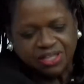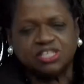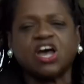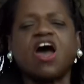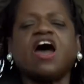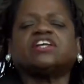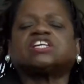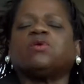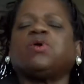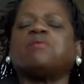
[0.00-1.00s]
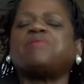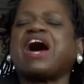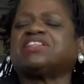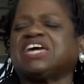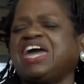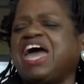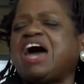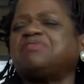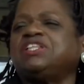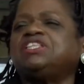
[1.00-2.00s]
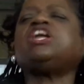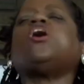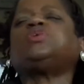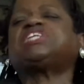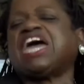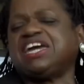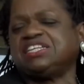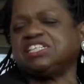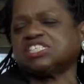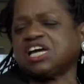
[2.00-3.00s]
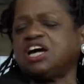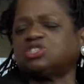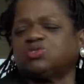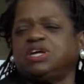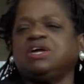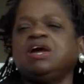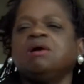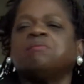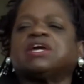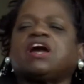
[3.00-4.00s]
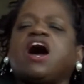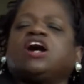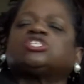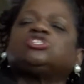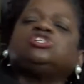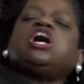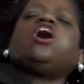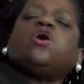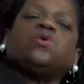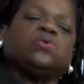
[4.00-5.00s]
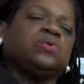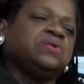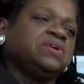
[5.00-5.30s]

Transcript: Georgia, we're about to have a new day in this country. Because you,